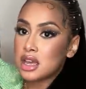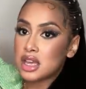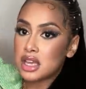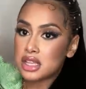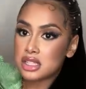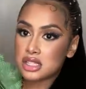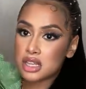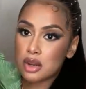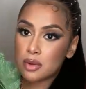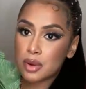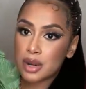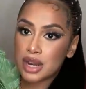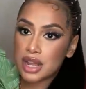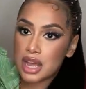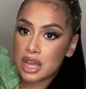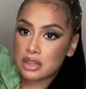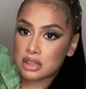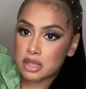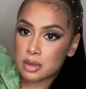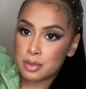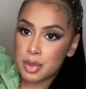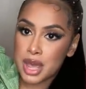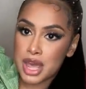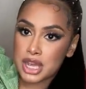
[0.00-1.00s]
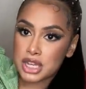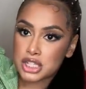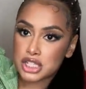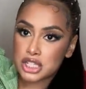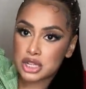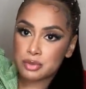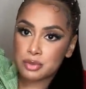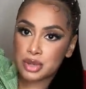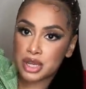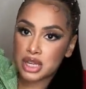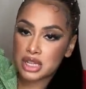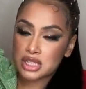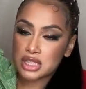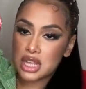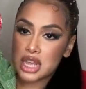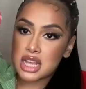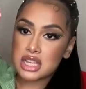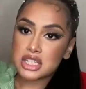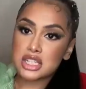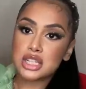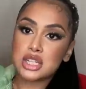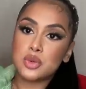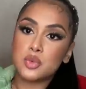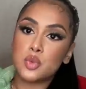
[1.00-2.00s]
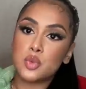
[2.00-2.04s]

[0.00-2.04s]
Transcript: It's already out the packaging because I actually